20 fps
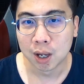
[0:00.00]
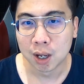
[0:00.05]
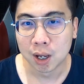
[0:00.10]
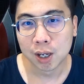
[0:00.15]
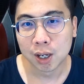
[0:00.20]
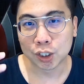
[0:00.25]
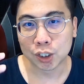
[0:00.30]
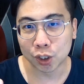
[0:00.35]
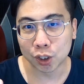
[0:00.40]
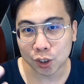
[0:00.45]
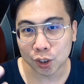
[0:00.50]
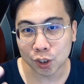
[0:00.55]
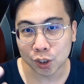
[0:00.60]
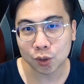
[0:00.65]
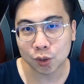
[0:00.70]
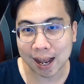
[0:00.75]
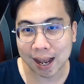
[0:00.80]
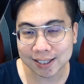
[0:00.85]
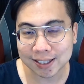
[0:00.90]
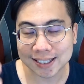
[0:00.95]
you need to
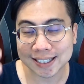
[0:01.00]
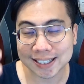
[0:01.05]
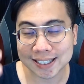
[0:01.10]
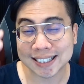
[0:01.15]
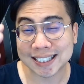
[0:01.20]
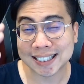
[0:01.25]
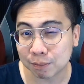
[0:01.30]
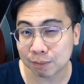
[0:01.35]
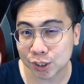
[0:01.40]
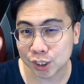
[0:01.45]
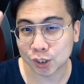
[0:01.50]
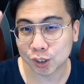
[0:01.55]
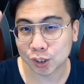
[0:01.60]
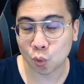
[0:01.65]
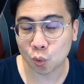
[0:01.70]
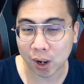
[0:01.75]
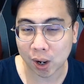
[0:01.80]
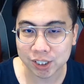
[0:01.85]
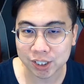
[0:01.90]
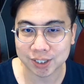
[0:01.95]
ask assumption
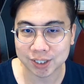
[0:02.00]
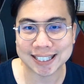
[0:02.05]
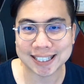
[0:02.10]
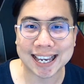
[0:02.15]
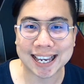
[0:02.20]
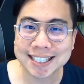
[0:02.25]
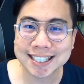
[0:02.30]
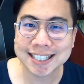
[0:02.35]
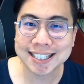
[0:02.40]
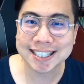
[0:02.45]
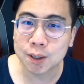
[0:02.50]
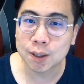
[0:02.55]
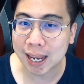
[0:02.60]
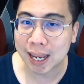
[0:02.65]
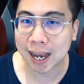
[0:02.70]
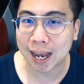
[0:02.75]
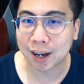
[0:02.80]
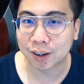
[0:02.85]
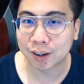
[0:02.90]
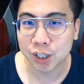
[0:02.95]
questions as the way
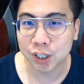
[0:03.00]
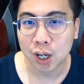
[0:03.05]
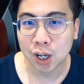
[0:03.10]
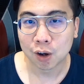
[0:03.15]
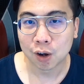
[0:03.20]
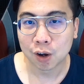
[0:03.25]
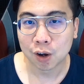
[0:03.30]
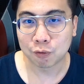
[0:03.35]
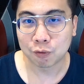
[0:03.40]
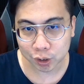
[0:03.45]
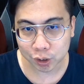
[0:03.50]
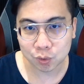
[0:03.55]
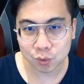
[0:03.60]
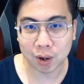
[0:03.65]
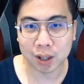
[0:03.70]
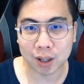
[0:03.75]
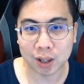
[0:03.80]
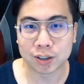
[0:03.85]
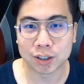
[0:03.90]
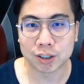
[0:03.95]
out for you to
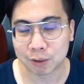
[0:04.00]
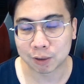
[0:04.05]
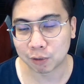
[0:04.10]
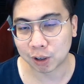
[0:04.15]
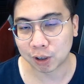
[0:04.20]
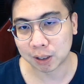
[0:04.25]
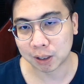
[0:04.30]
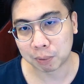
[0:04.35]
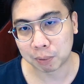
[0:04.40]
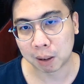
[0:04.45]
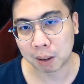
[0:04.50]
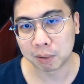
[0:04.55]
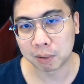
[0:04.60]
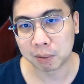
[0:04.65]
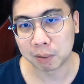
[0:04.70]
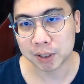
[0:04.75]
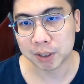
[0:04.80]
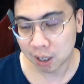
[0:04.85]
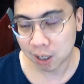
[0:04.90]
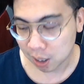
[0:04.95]
understand what the problem
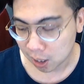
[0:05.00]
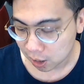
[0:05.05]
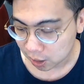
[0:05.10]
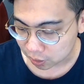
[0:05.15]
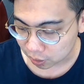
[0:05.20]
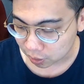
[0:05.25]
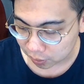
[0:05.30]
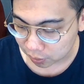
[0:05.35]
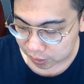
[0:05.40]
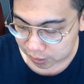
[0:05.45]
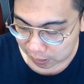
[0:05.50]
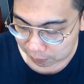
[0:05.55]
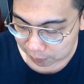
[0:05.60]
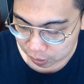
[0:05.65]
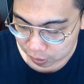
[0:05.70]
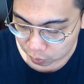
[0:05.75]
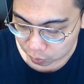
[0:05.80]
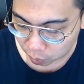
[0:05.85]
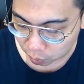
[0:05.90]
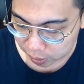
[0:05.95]
is. So
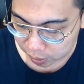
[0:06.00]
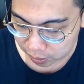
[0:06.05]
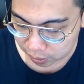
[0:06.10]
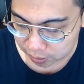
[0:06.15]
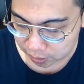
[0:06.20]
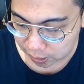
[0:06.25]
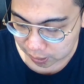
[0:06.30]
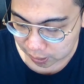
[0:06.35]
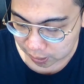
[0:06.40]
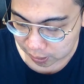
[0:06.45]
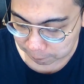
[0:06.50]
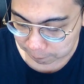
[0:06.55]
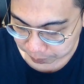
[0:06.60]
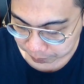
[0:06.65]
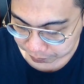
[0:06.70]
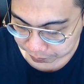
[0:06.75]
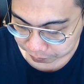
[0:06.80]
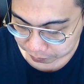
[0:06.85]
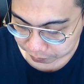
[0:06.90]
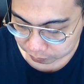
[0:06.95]
assumption question is that
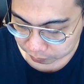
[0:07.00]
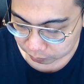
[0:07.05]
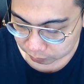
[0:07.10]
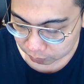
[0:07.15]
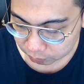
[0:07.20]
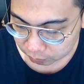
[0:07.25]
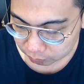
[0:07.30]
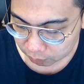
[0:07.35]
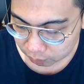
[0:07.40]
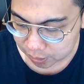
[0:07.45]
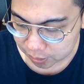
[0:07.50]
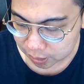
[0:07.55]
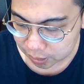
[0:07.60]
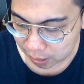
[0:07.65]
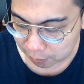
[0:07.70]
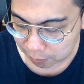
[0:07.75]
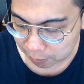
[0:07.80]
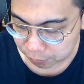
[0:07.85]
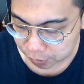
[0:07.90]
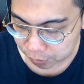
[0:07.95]

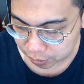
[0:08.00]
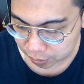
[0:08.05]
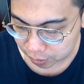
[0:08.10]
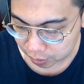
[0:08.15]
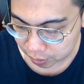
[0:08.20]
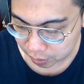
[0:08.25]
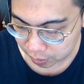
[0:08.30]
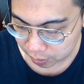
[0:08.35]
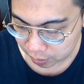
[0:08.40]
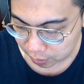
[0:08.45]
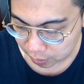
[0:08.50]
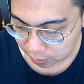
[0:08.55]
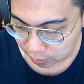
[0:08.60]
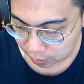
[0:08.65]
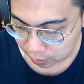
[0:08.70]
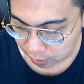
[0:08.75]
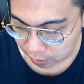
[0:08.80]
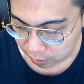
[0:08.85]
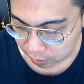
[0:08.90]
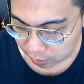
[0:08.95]
assumption
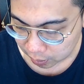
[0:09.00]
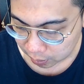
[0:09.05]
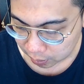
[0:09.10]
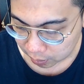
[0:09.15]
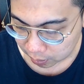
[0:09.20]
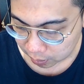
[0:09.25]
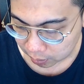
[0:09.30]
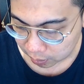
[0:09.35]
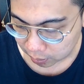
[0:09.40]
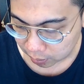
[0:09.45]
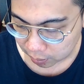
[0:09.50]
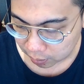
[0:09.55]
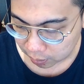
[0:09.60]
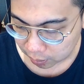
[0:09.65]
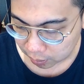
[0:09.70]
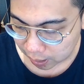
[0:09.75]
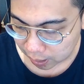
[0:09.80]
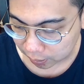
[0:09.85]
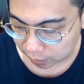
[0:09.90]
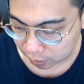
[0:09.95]

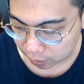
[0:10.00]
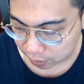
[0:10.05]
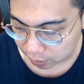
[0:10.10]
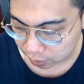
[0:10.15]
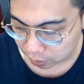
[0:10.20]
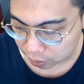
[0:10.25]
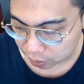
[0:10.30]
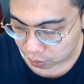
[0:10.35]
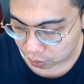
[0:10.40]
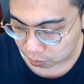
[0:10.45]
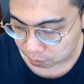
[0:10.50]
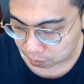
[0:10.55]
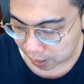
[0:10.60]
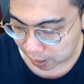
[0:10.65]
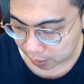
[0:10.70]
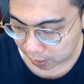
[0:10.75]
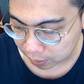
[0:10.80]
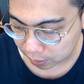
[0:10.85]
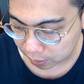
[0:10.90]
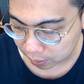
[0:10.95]
that you
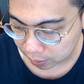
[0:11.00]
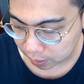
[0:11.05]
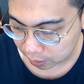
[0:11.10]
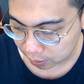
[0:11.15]
make